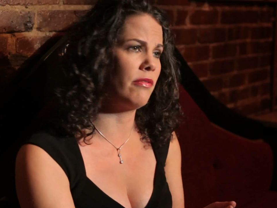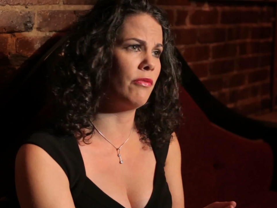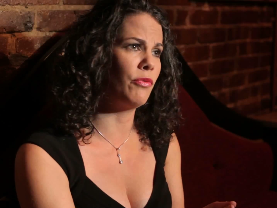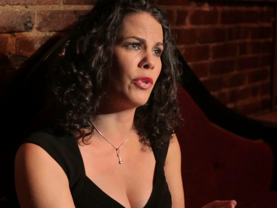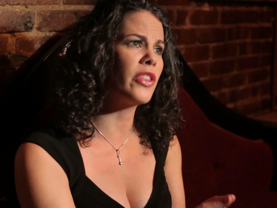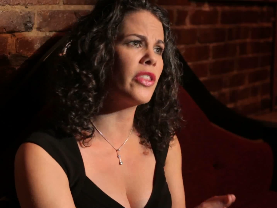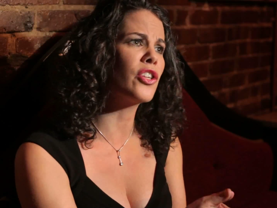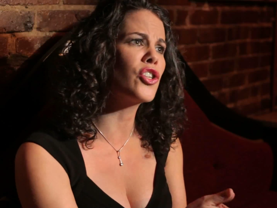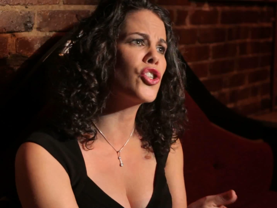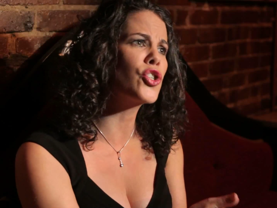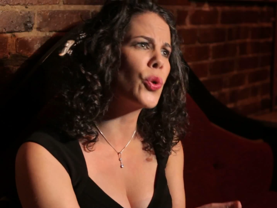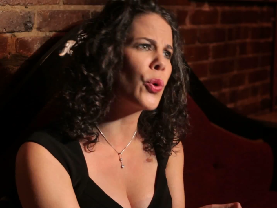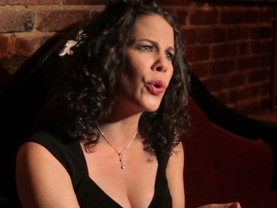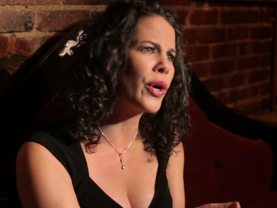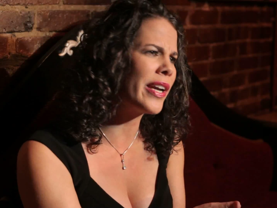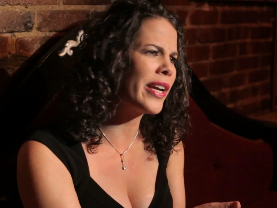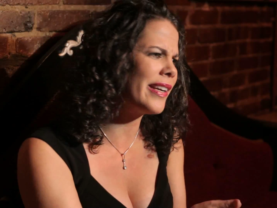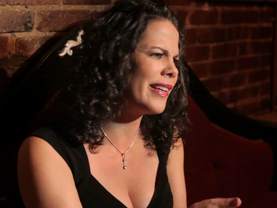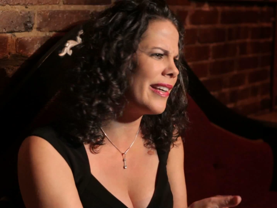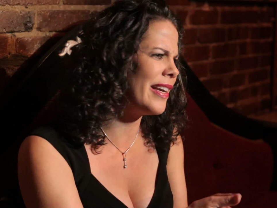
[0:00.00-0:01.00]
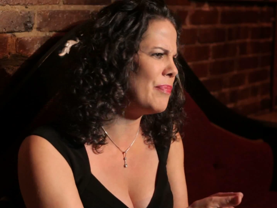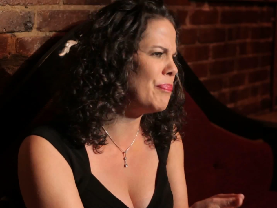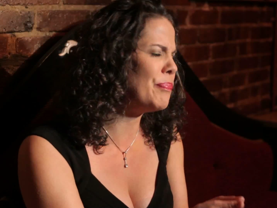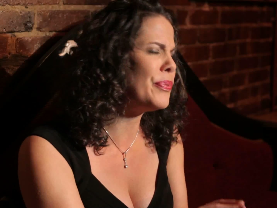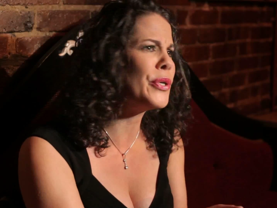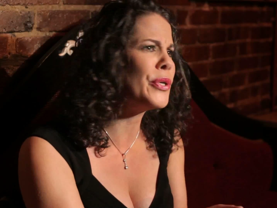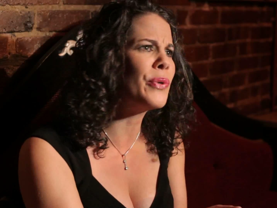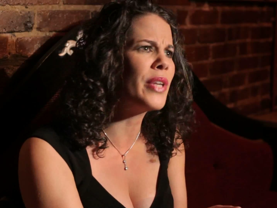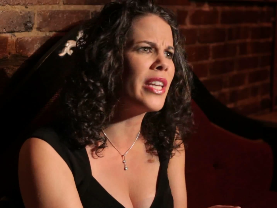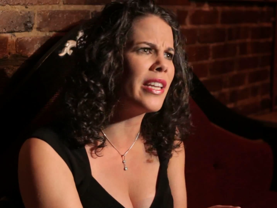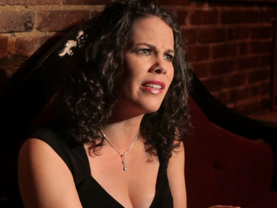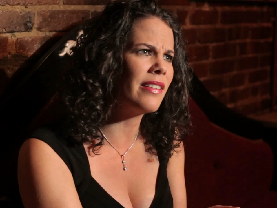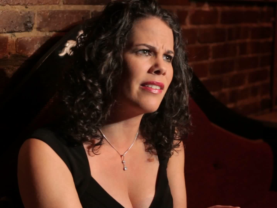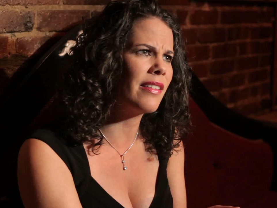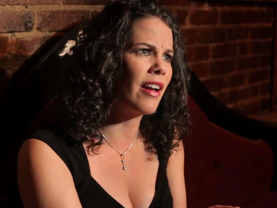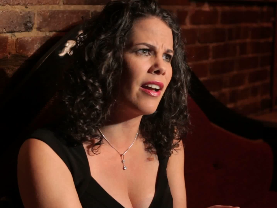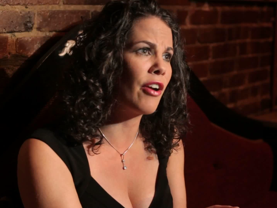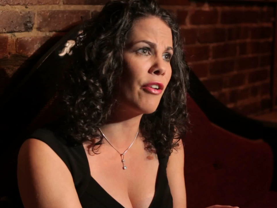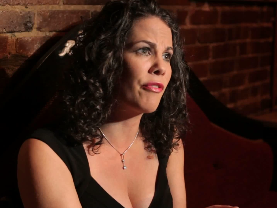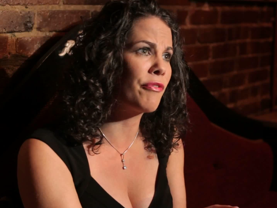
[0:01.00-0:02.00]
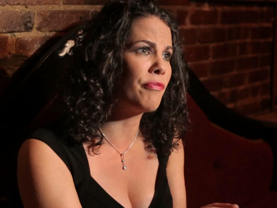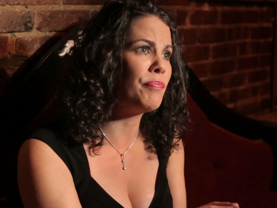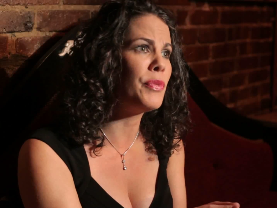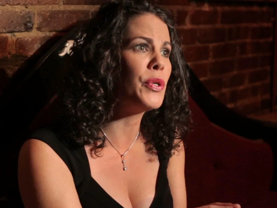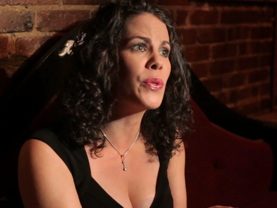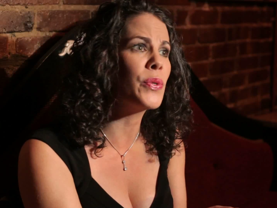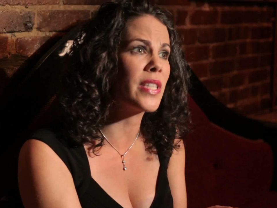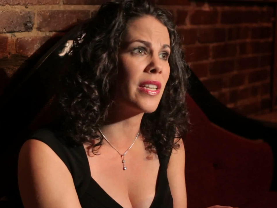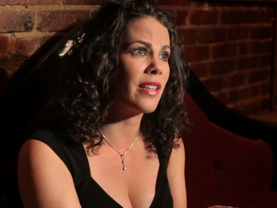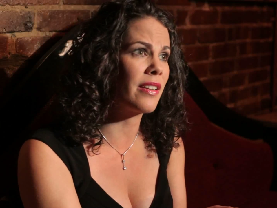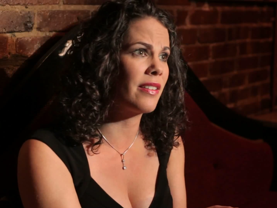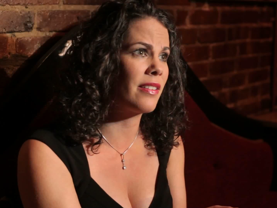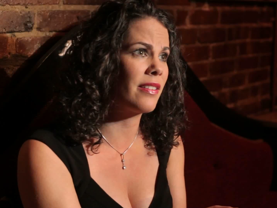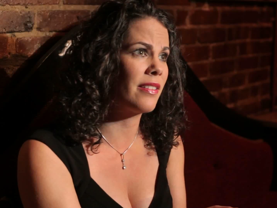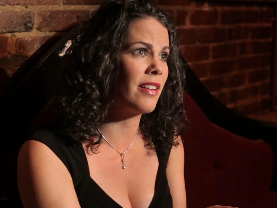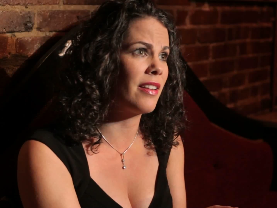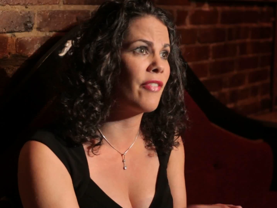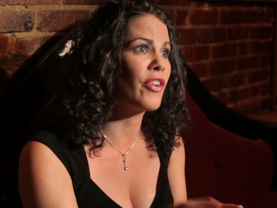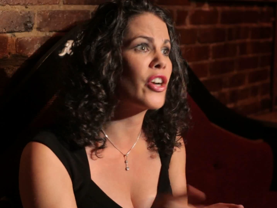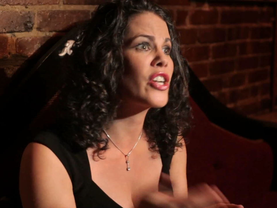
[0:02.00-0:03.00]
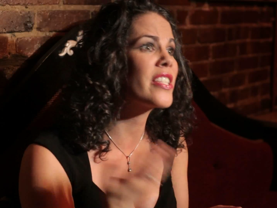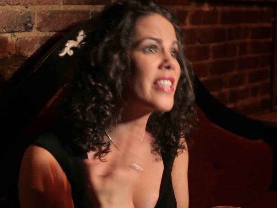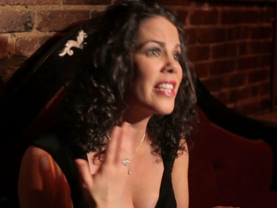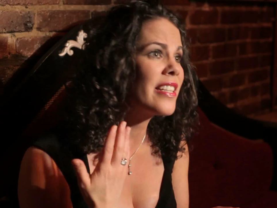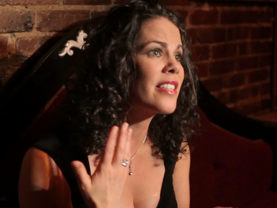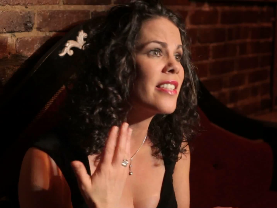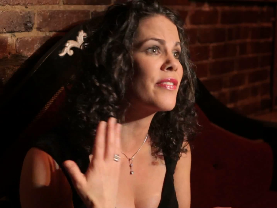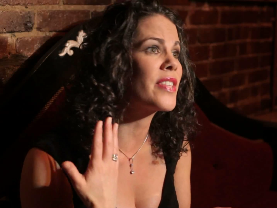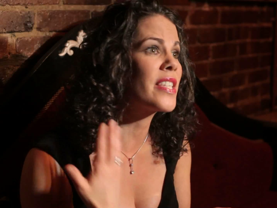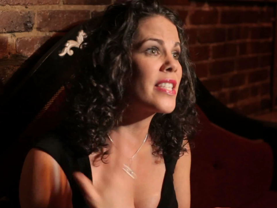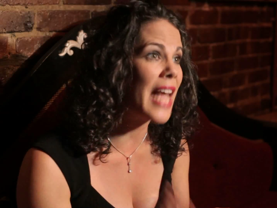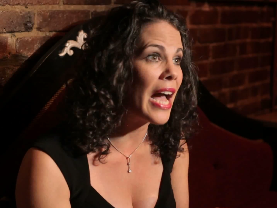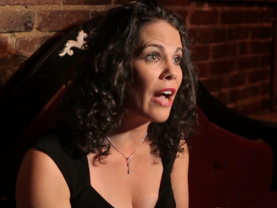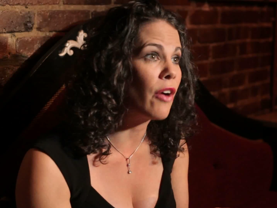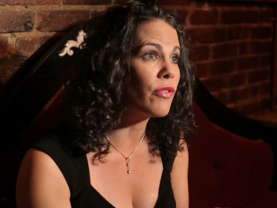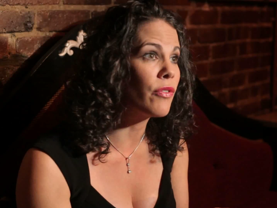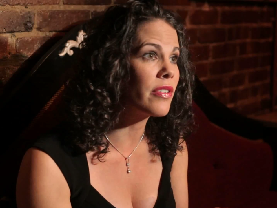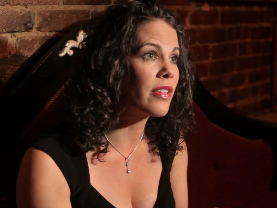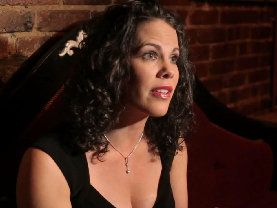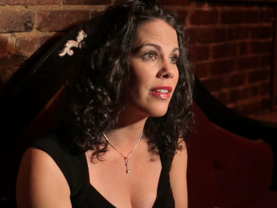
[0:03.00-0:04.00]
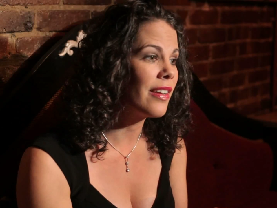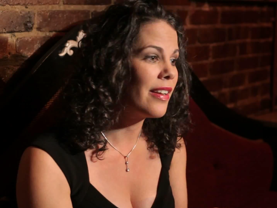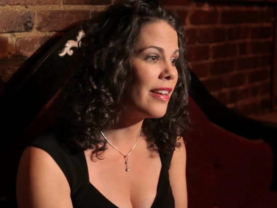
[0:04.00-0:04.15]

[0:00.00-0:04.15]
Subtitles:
with the joy and beauty of music, of our sense of sound,